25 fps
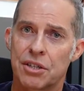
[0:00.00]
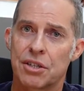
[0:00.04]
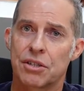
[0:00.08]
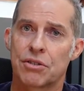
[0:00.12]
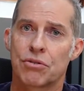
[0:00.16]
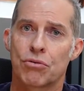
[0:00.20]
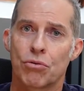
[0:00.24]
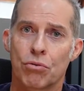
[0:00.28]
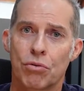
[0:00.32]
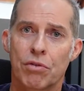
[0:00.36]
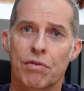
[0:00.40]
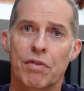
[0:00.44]
It's
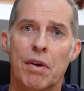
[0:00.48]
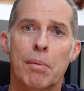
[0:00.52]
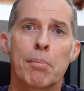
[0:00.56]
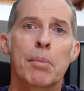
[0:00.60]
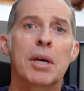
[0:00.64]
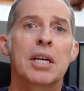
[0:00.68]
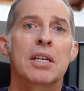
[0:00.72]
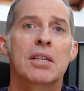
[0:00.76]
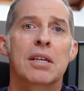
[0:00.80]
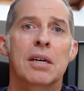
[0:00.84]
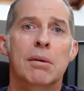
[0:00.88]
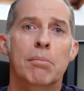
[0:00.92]
sort of a
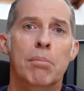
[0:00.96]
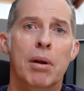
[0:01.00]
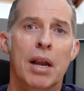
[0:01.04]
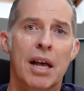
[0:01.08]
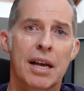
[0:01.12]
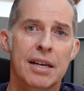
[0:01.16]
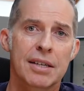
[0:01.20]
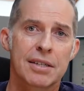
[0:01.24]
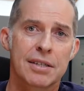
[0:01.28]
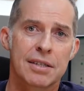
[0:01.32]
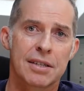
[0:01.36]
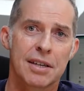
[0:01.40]
meeting
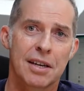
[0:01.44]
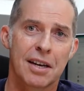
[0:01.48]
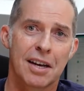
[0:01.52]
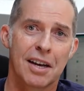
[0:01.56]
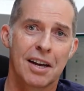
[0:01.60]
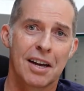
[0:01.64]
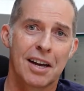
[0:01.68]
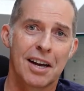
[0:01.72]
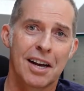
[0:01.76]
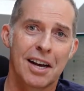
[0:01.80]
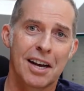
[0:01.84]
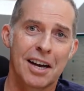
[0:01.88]
place,
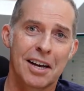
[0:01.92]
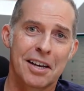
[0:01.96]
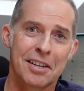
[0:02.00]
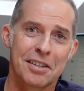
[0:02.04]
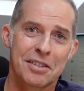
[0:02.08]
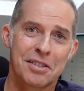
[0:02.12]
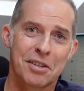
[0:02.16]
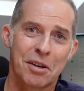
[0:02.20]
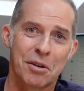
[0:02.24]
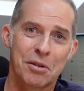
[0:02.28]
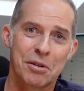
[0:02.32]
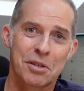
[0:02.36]

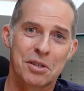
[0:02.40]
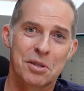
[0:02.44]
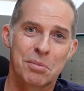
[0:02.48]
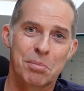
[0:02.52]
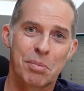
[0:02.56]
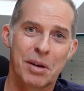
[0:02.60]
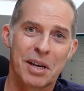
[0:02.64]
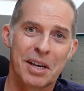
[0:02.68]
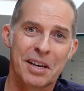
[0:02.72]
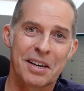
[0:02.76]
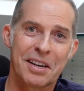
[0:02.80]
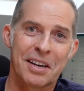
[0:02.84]
so to
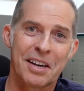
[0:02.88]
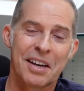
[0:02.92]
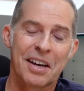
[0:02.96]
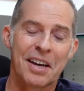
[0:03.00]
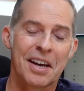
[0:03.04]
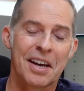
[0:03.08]
speak,